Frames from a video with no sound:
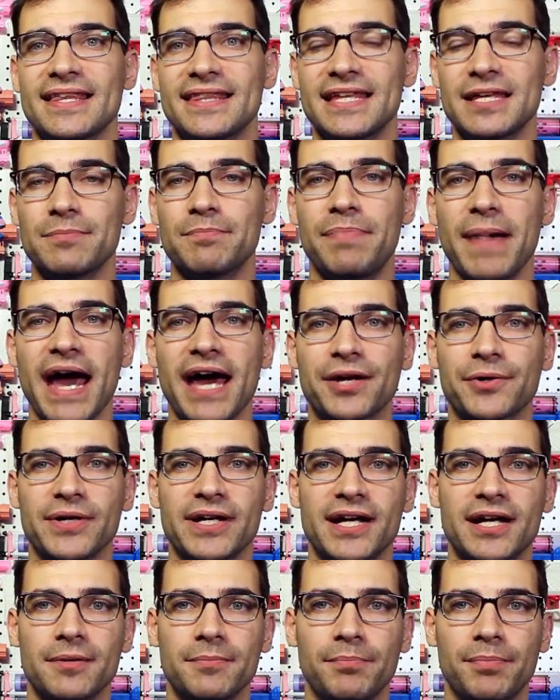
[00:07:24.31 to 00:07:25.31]
the
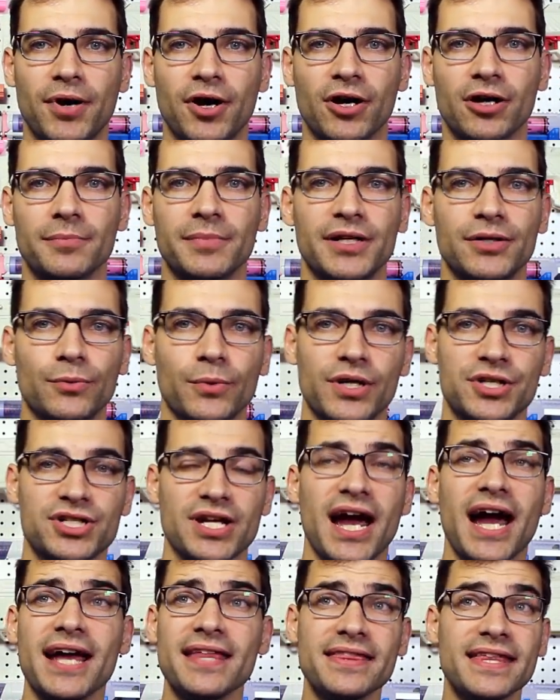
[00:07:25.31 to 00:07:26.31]
battery compartment,
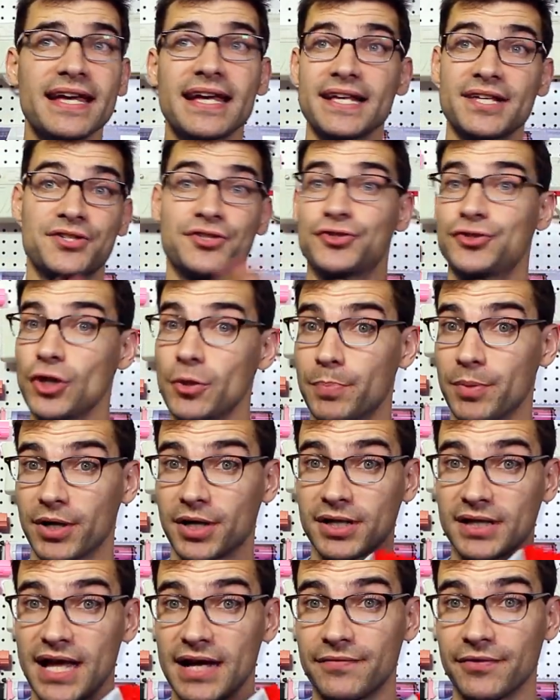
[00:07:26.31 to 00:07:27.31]
which I think is super
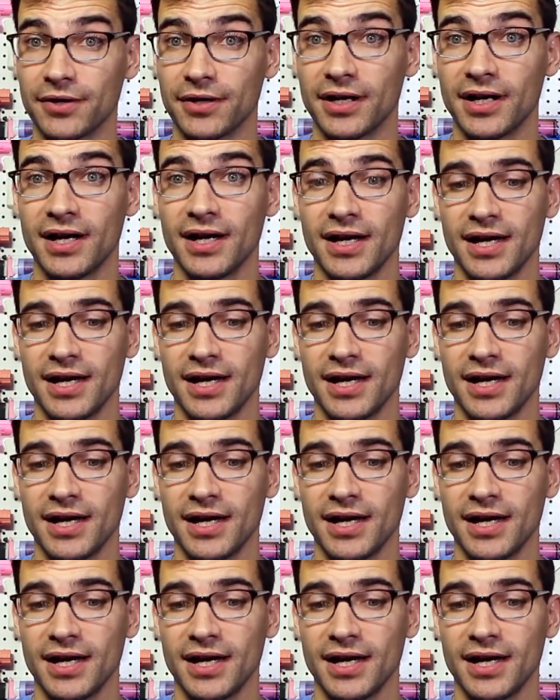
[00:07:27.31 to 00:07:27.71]
clever.